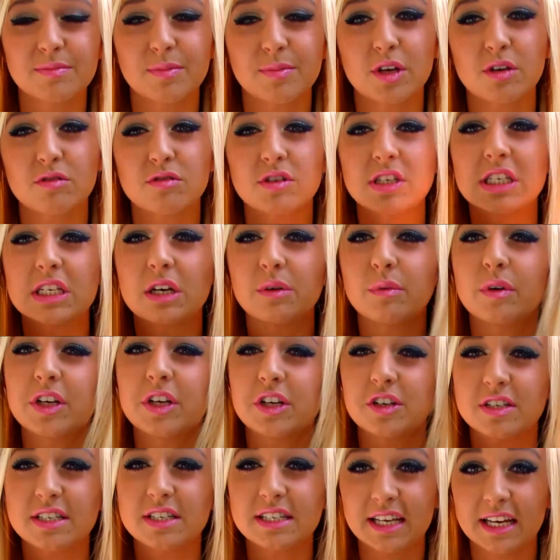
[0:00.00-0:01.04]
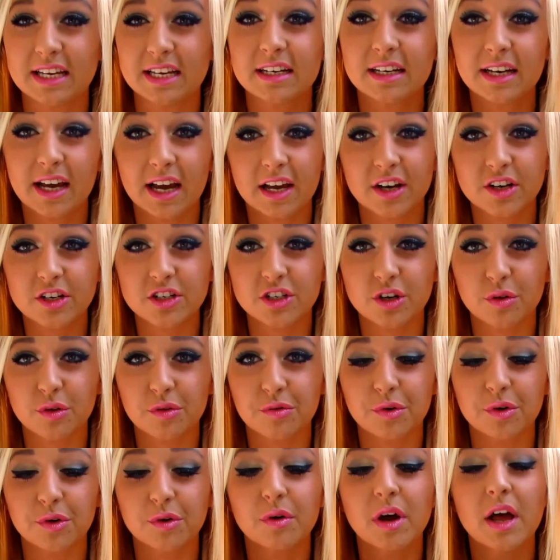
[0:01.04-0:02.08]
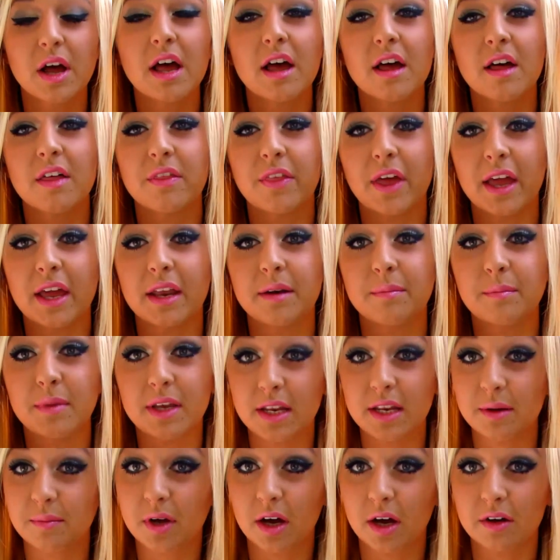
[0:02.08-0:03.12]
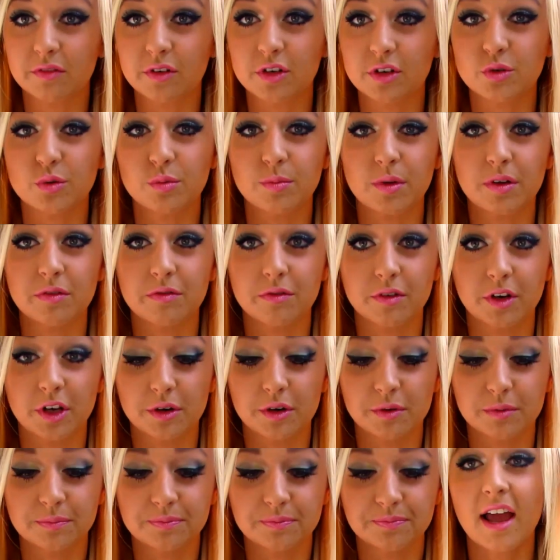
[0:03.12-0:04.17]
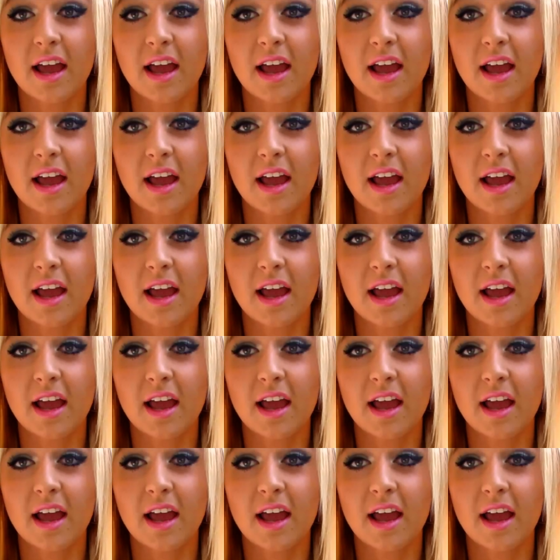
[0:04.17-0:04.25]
but you still want your skin to kind of show through, then medium coverage would be for you.